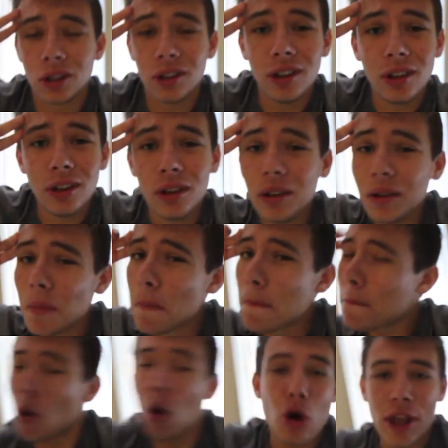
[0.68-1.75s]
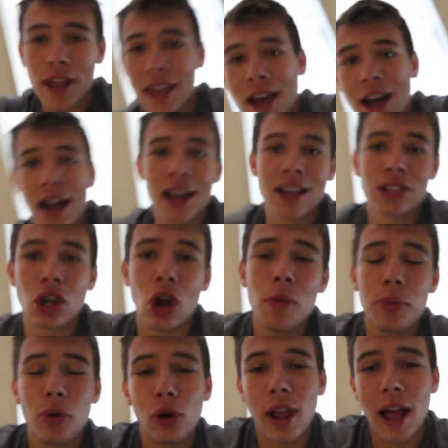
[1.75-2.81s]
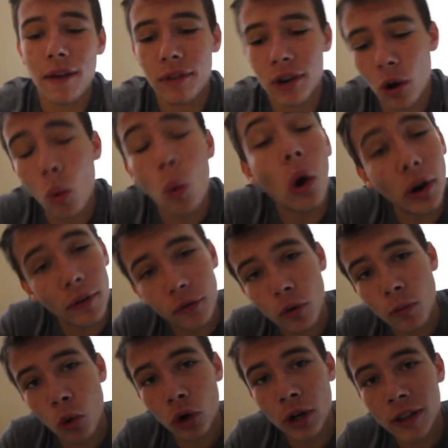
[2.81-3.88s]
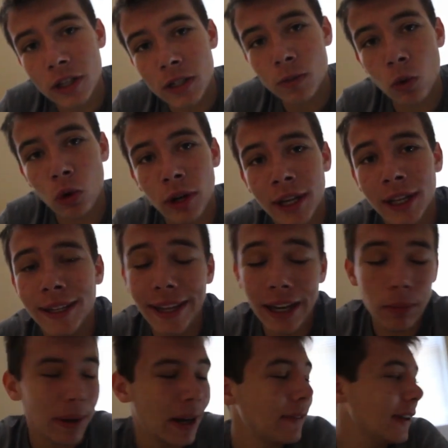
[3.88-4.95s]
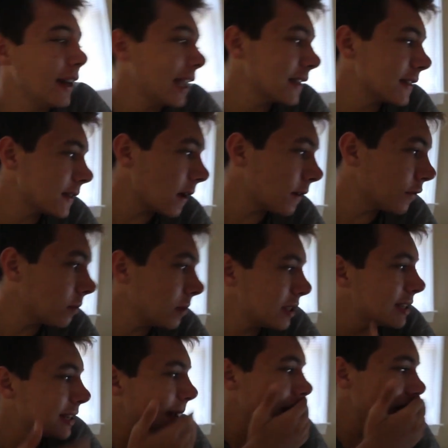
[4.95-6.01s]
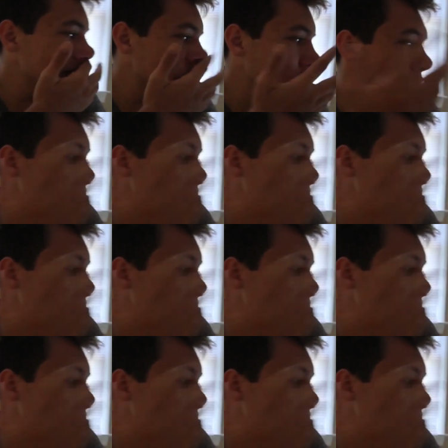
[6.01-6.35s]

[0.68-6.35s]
Good morning, guys. Hope you're all having a wonderful morning this morning. A little bit of a late start for me today. It's